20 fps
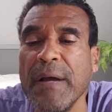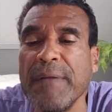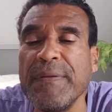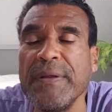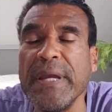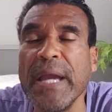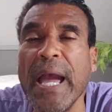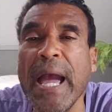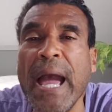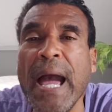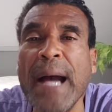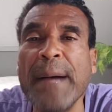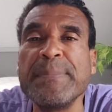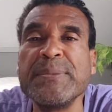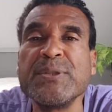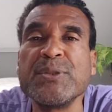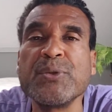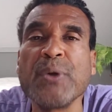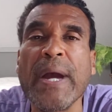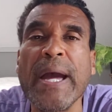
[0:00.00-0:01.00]
the
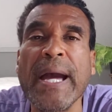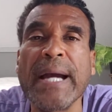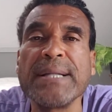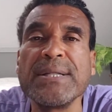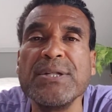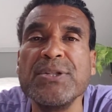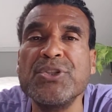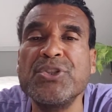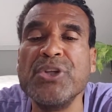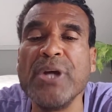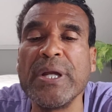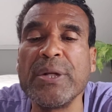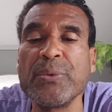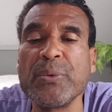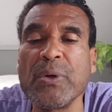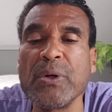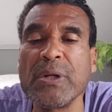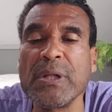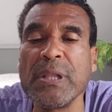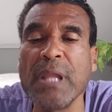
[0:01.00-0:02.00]
abstract
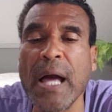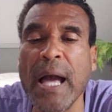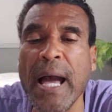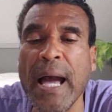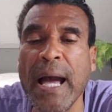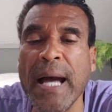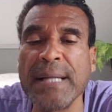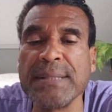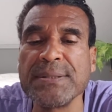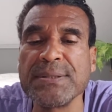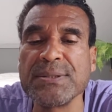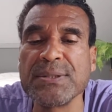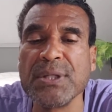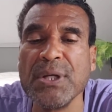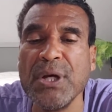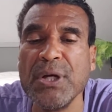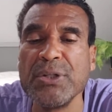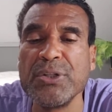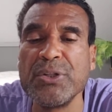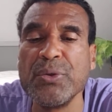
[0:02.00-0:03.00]
general class
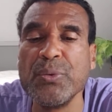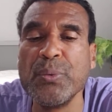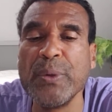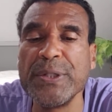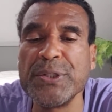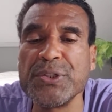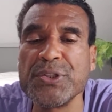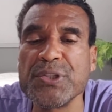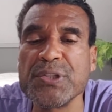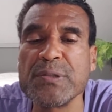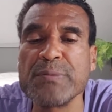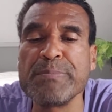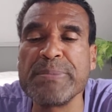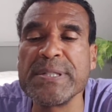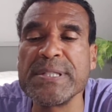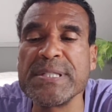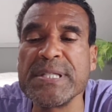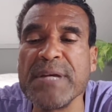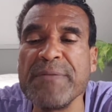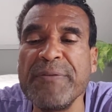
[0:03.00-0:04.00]
to which
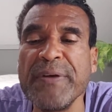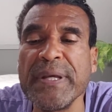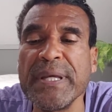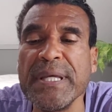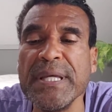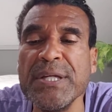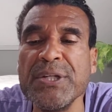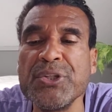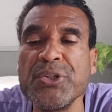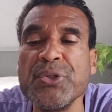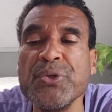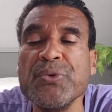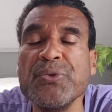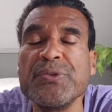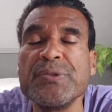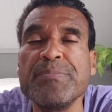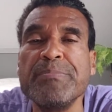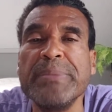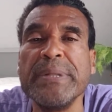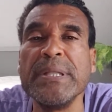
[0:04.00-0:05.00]
specific
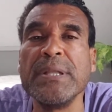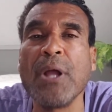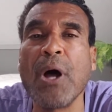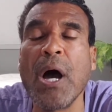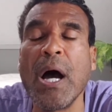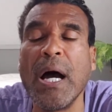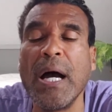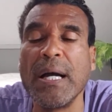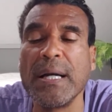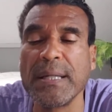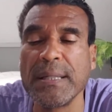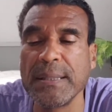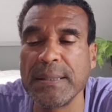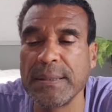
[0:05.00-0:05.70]
issues belong.